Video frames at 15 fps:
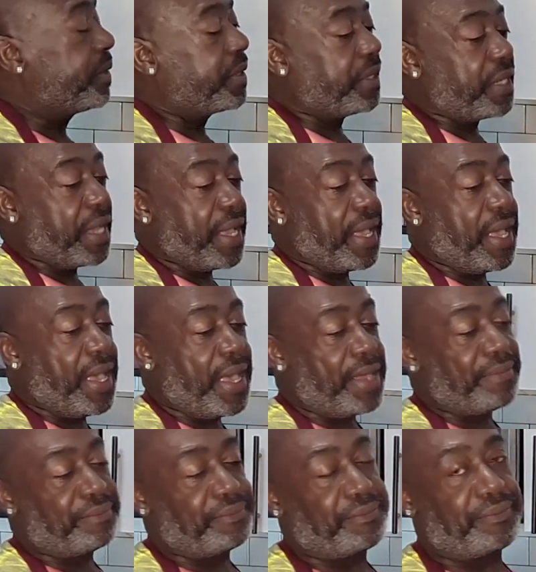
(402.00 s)
going to
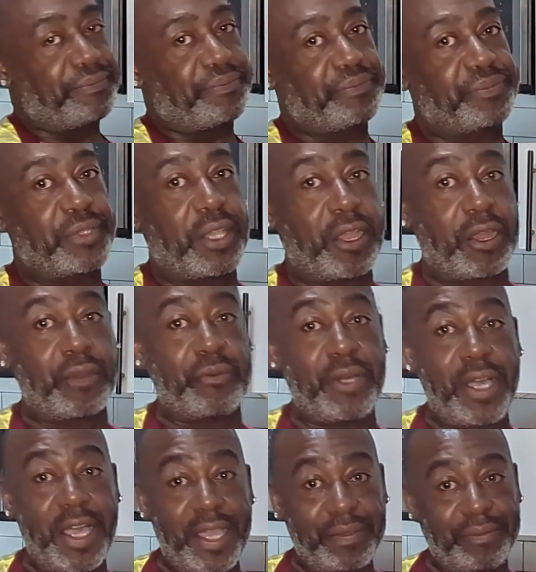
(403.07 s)
add our
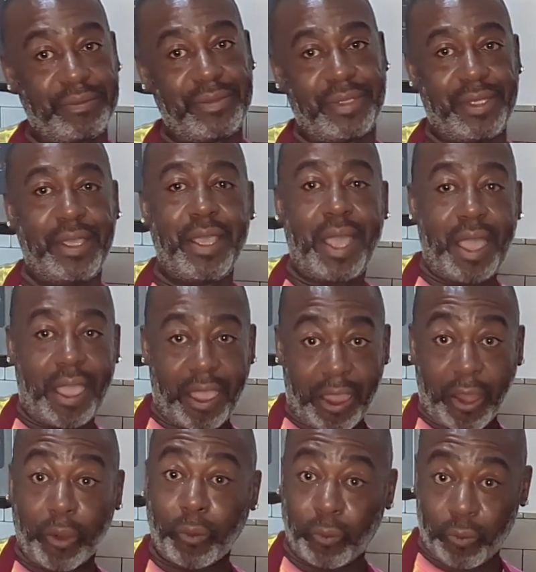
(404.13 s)
what?
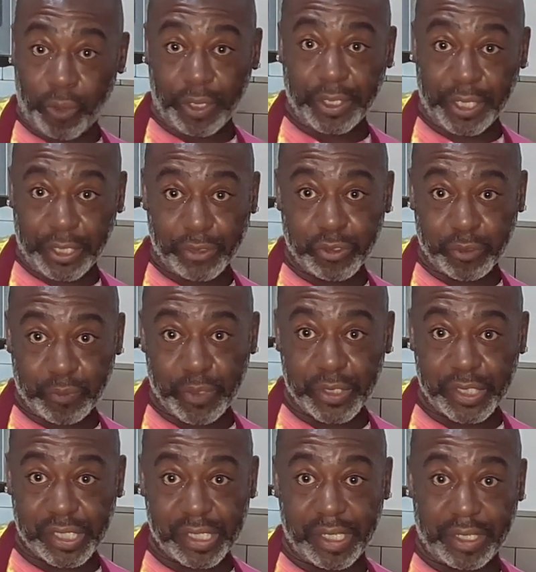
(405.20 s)
Our
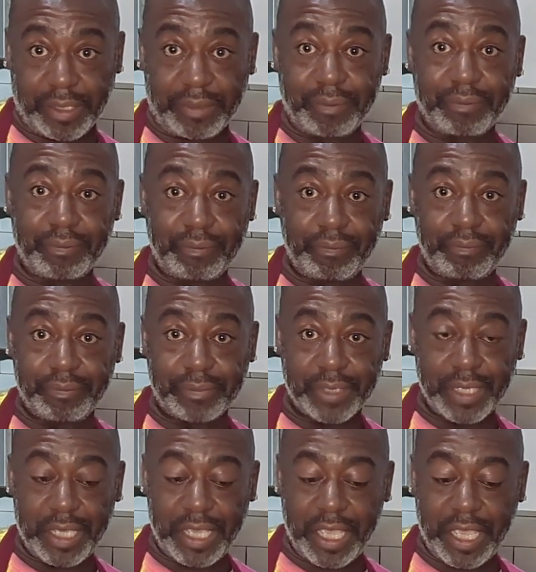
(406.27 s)
100%
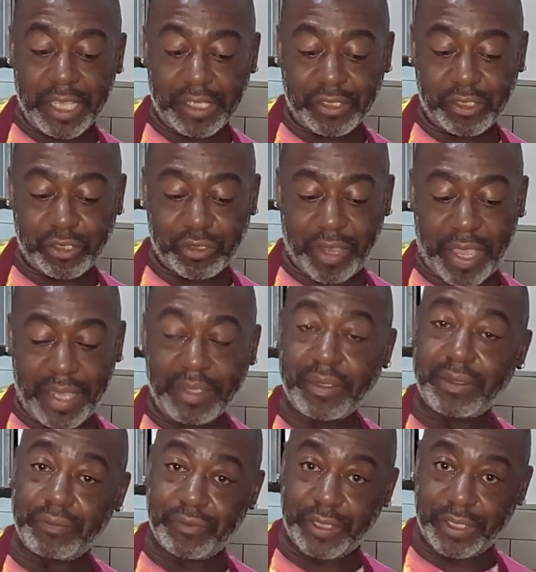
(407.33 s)

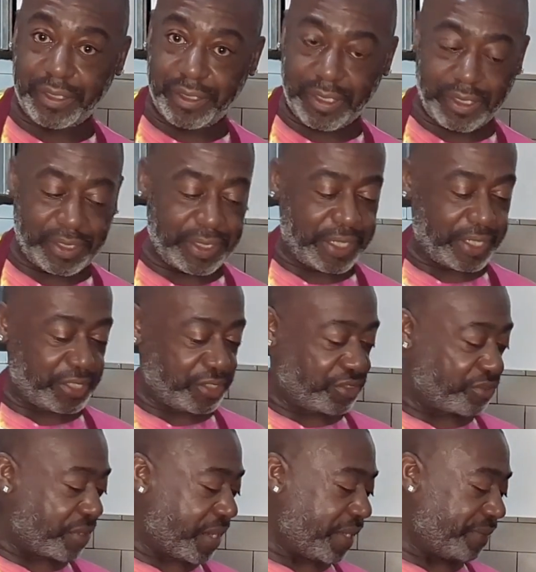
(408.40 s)
extract, vanilla
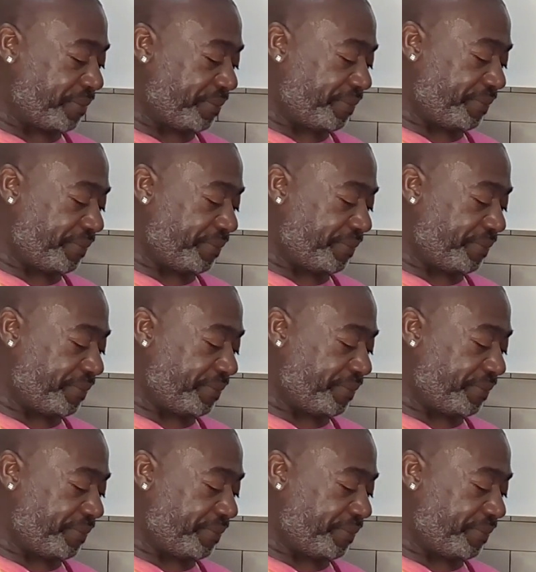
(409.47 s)
extract.